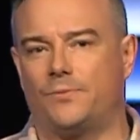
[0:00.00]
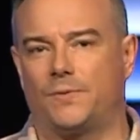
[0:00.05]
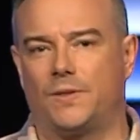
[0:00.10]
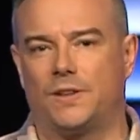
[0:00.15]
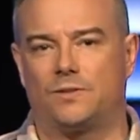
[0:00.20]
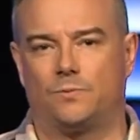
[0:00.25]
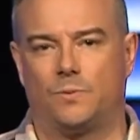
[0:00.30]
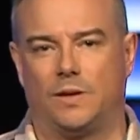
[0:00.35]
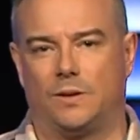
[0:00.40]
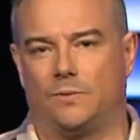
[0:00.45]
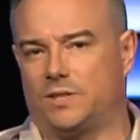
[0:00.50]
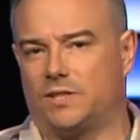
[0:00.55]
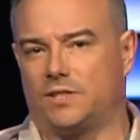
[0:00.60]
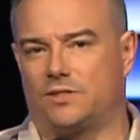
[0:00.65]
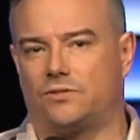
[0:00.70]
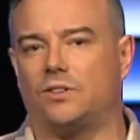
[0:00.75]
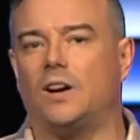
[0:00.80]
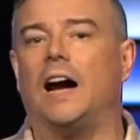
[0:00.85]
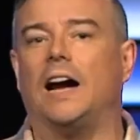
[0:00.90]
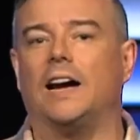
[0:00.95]
if this week, we
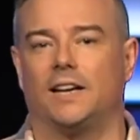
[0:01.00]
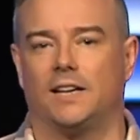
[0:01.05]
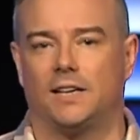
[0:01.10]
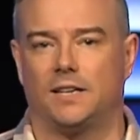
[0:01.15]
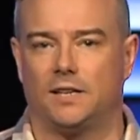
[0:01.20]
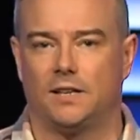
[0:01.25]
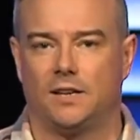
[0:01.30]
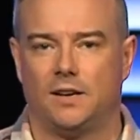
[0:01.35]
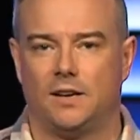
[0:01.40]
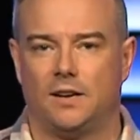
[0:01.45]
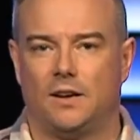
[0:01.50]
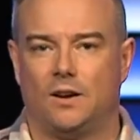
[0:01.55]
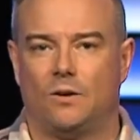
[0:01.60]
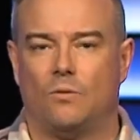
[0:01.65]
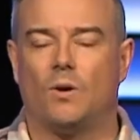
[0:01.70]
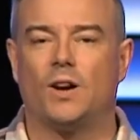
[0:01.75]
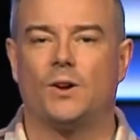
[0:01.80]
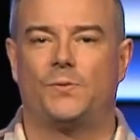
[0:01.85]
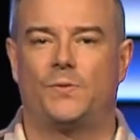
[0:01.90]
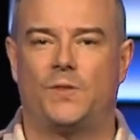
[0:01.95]
just tried it.
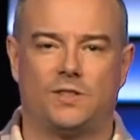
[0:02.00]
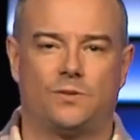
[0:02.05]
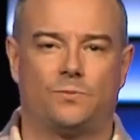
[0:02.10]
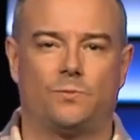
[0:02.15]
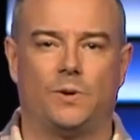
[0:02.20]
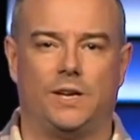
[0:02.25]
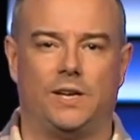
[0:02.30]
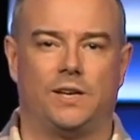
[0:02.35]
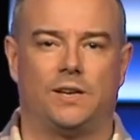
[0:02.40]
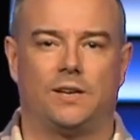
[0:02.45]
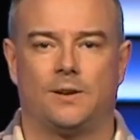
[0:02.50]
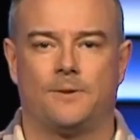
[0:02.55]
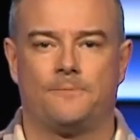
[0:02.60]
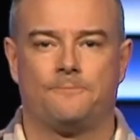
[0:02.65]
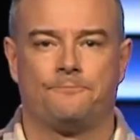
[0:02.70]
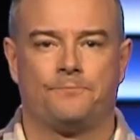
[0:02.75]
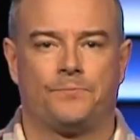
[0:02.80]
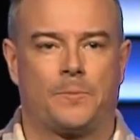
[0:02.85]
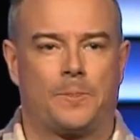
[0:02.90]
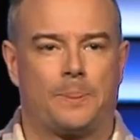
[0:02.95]
What if this week,
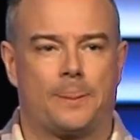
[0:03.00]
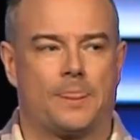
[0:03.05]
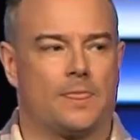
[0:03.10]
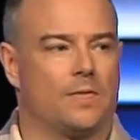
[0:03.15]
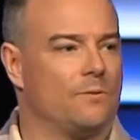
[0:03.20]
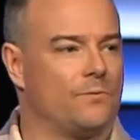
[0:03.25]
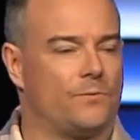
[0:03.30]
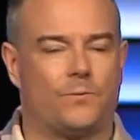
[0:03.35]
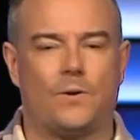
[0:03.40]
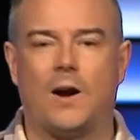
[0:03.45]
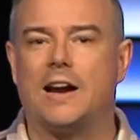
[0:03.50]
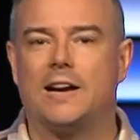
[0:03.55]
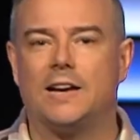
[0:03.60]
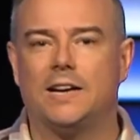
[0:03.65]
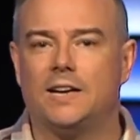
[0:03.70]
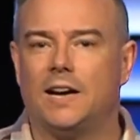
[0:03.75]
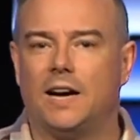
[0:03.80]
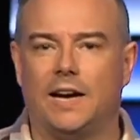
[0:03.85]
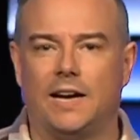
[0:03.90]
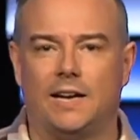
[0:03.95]

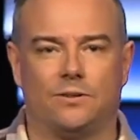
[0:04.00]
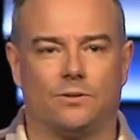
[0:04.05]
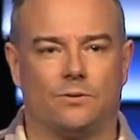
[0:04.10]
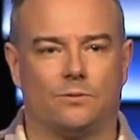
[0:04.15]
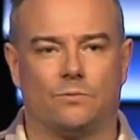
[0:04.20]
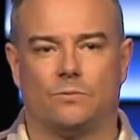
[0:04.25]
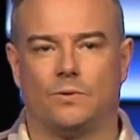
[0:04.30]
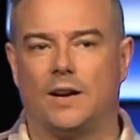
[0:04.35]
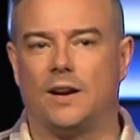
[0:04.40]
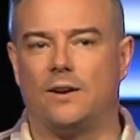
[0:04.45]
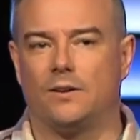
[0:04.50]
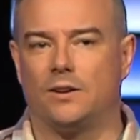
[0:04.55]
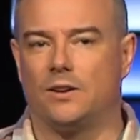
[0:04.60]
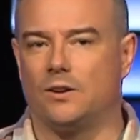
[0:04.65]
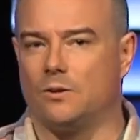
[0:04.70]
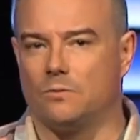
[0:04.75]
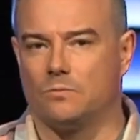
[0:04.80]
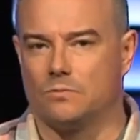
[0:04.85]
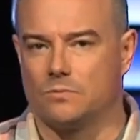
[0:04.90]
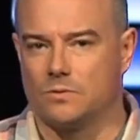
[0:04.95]
Friday night or whatever,
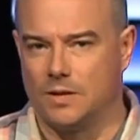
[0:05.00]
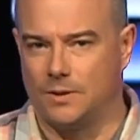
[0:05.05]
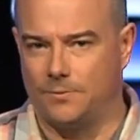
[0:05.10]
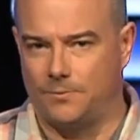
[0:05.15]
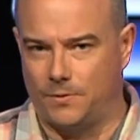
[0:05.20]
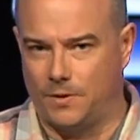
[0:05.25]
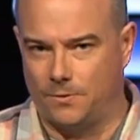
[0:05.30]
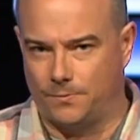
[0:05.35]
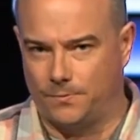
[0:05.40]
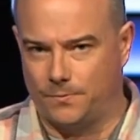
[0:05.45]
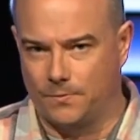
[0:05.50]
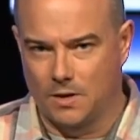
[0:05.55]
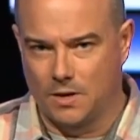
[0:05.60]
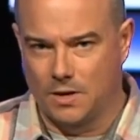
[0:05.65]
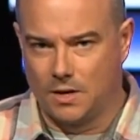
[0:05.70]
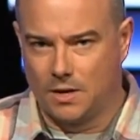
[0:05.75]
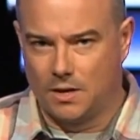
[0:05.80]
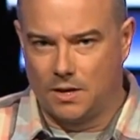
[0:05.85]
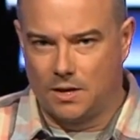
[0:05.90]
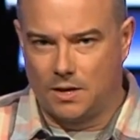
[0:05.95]

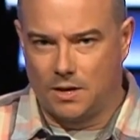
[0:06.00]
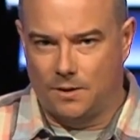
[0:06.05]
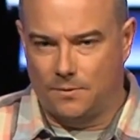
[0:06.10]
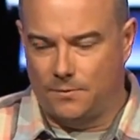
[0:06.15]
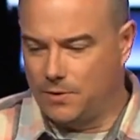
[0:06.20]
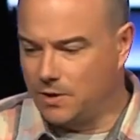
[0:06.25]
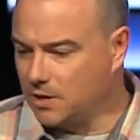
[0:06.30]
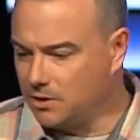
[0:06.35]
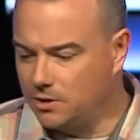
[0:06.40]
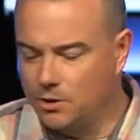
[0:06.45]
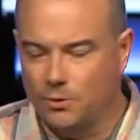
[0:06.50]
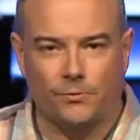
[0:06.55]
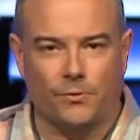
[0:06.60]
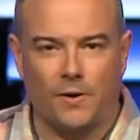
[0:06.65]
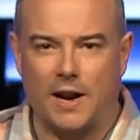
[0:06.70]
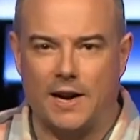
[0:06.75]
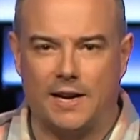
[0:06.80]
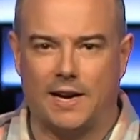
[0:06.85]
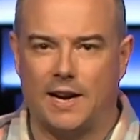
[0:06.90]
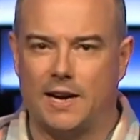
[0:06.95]
if you can do
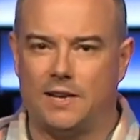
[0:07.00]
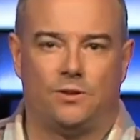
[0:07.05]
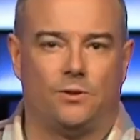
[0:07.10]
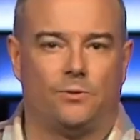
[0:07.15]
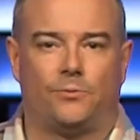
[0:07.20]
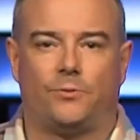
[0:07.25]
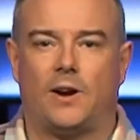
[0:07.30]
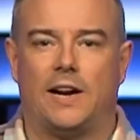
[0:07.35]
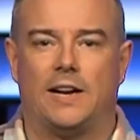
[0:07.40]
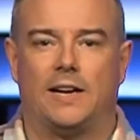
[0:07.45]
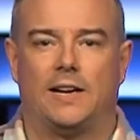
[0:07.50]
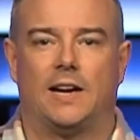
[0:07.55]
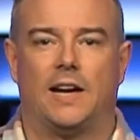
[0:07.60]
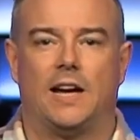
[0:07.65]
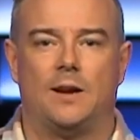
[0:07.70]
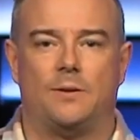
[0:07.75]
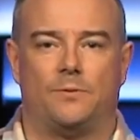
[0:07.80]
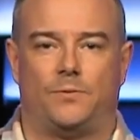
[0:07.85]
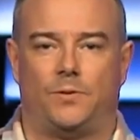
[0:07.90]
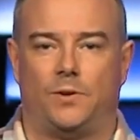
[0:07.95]
Friday night, do Friday
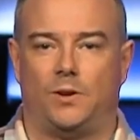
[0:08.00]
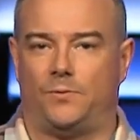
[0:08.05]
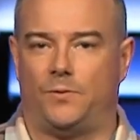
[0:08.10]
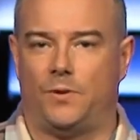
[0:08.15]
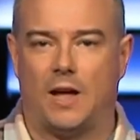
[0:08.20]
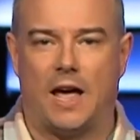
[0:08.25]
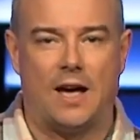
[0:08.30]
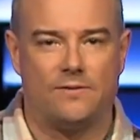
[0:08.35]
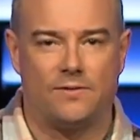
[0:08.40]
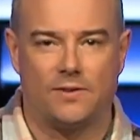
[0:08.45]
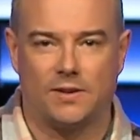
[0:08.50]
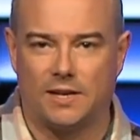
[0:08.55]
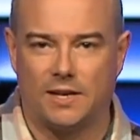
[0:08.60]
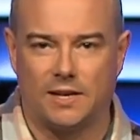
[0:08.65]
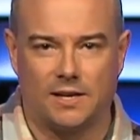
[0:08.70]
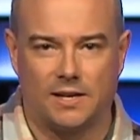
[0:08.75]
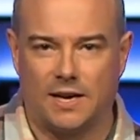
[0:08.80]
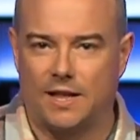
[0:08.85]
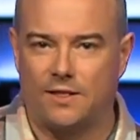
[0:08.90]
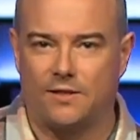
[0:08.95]
night. If you have
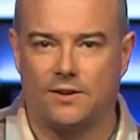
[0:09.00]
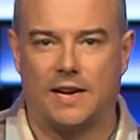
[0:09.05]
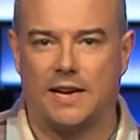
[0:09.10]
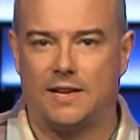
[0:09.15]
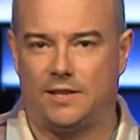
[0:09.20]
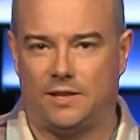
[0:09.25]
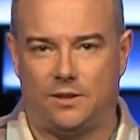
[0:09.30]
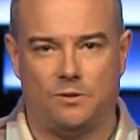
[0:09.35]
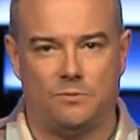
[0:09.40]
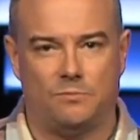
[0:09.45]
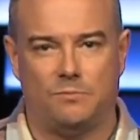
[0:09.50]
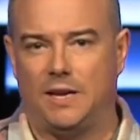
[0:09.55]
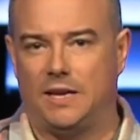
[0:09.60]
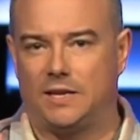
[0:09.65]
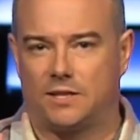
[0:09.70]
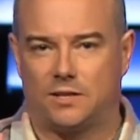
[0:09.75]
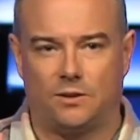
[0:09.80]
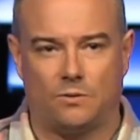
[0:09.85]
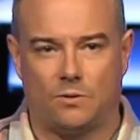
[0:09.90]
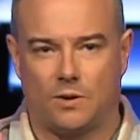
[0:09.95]
another night that you
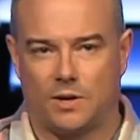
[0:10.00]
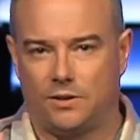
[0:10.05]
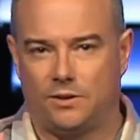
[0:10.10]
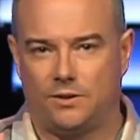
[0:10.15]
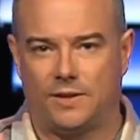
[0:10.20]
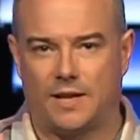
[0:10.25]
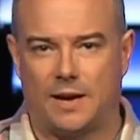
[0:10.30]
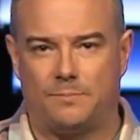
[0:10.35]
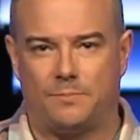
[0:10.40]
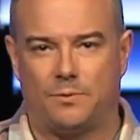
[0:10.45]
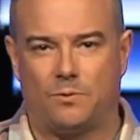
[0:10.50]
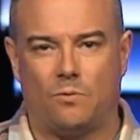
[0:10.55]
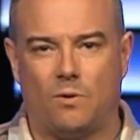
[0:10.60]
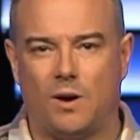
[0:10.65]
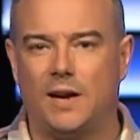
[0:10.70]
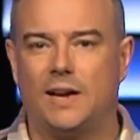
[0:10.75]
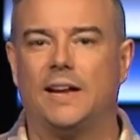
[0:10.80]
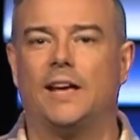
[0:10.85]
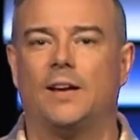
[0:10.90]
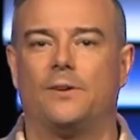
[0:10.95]
meet and you want to do that, but
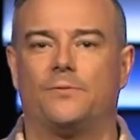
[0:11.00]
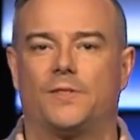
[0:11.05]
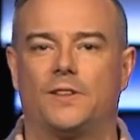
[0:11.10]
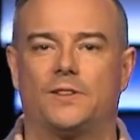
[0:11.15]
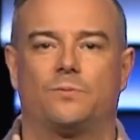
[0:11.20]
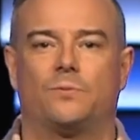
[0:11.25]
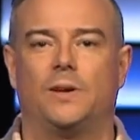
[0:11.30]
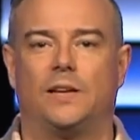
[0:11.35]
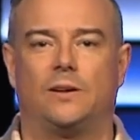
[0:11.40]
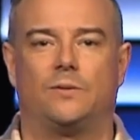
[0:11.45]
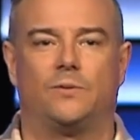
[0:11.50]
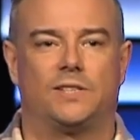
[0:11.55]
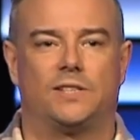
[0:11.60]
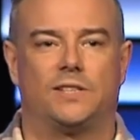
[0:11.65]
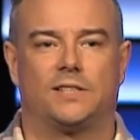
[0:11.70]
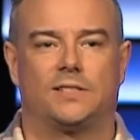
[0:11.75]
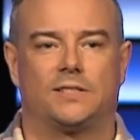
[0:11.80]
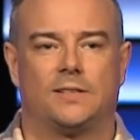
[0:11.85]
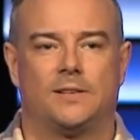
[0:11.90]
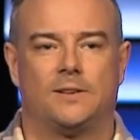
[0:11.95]
what if this week we
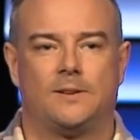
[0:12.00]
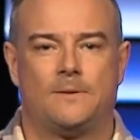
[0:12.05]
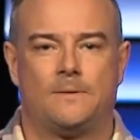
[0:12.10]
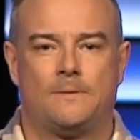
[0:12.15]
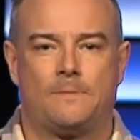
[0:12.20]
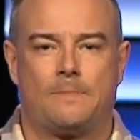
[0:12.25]
just